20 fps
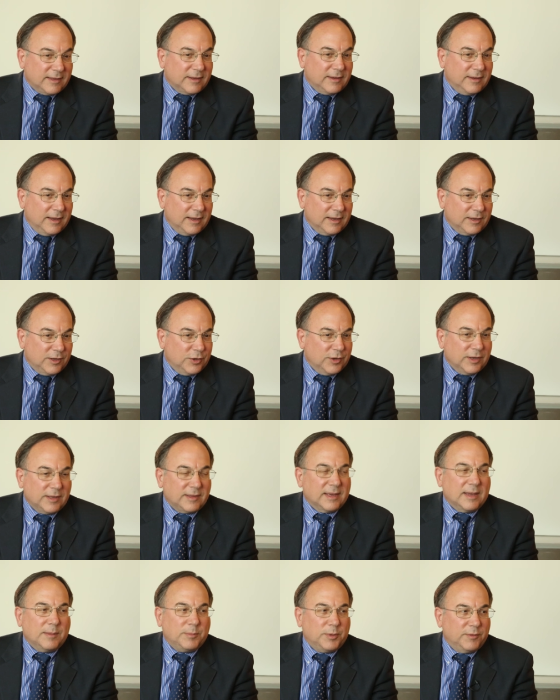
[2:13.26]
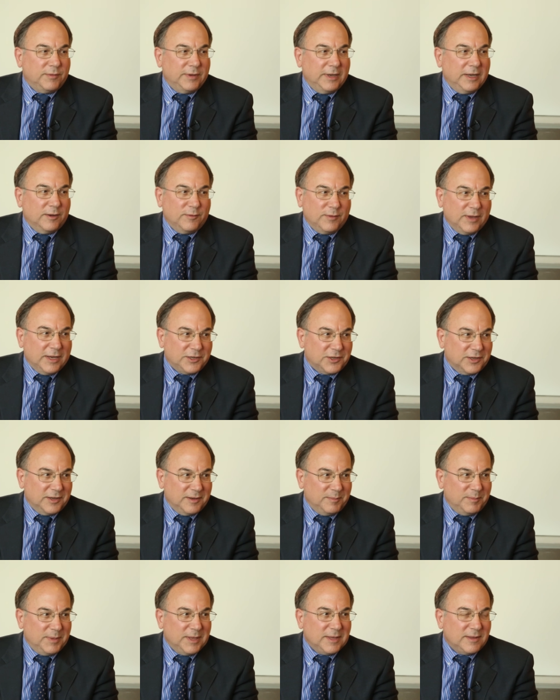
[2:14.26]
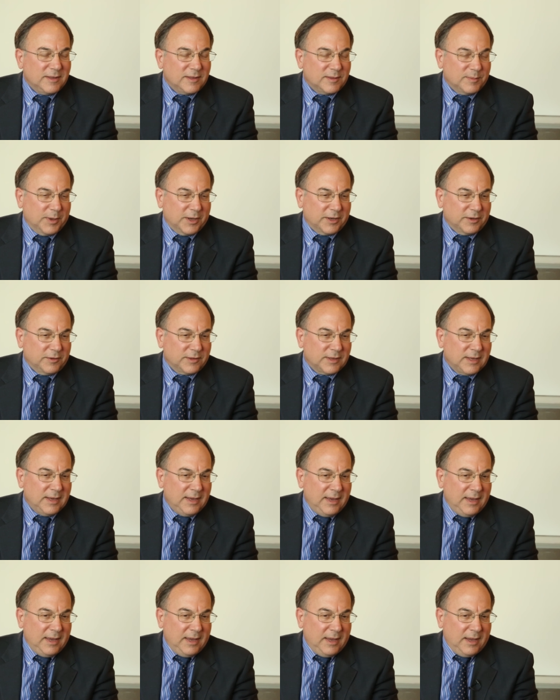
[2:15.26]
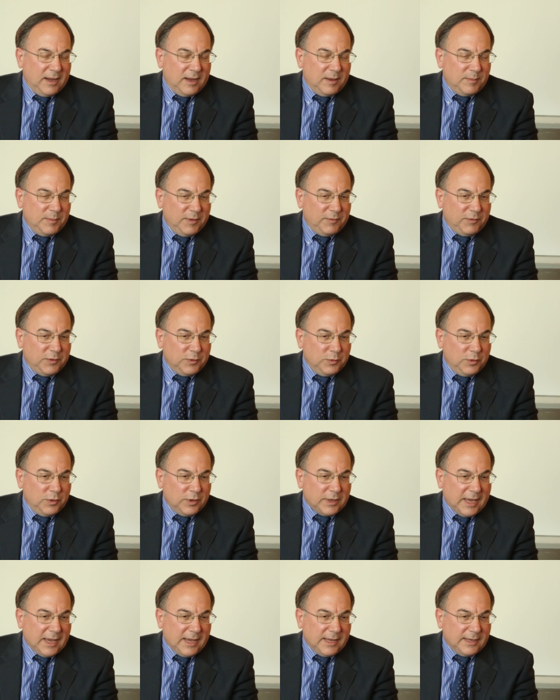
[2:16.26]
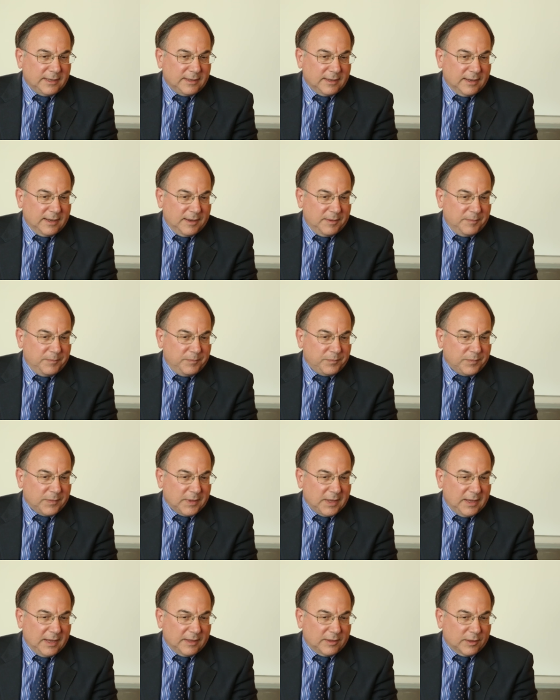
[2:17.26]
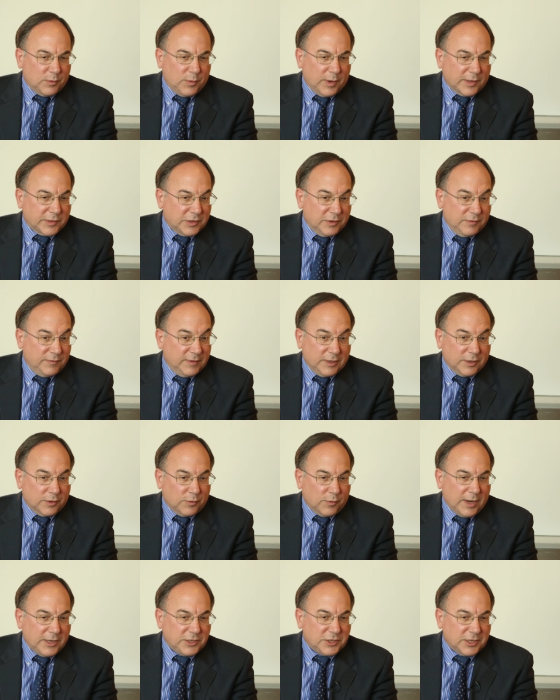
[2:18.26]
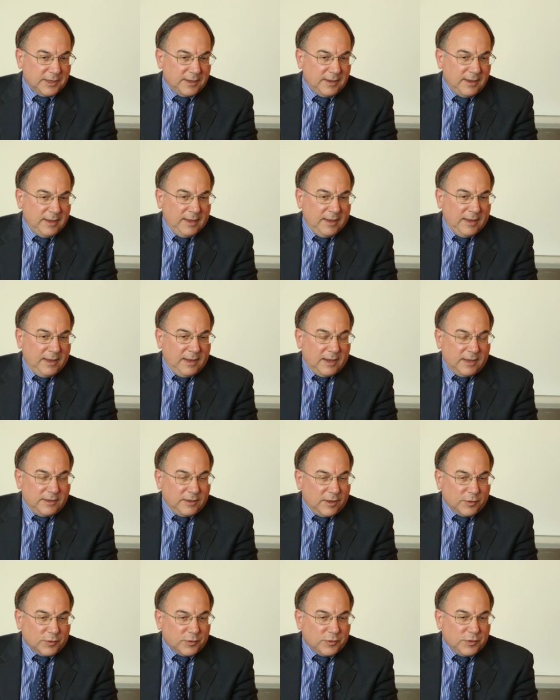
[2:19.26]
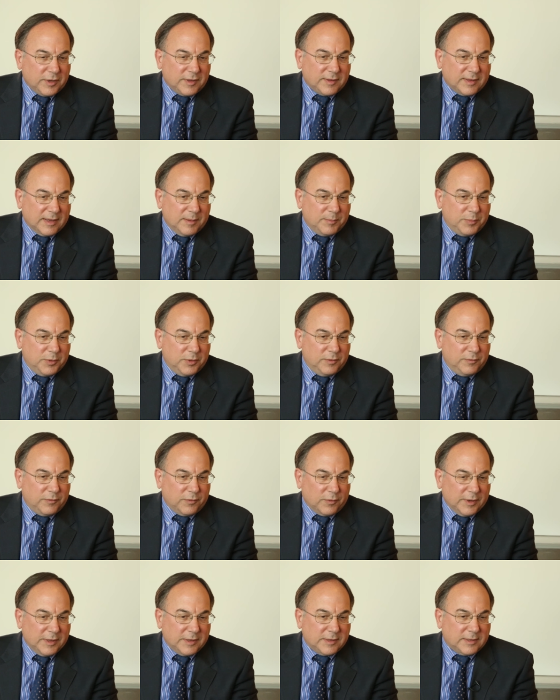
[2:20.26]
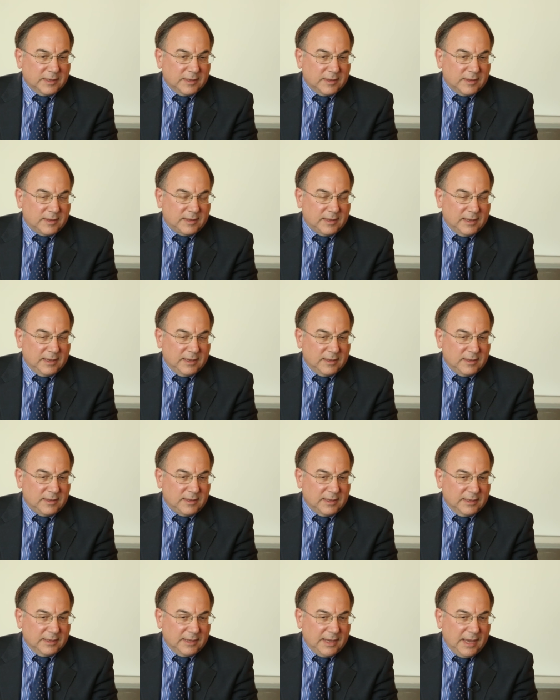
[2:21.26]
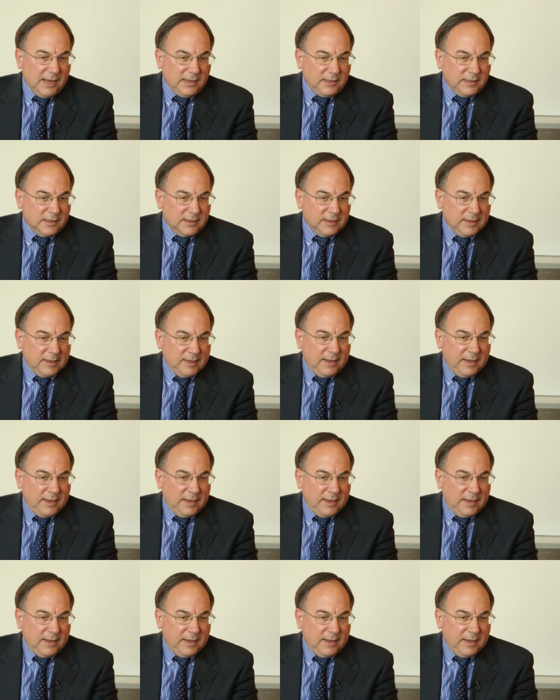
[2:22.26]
a, a good example of an innovation in business models. Um, if you look at, um, at the question of integration, another good example, for instance, is in Kenya.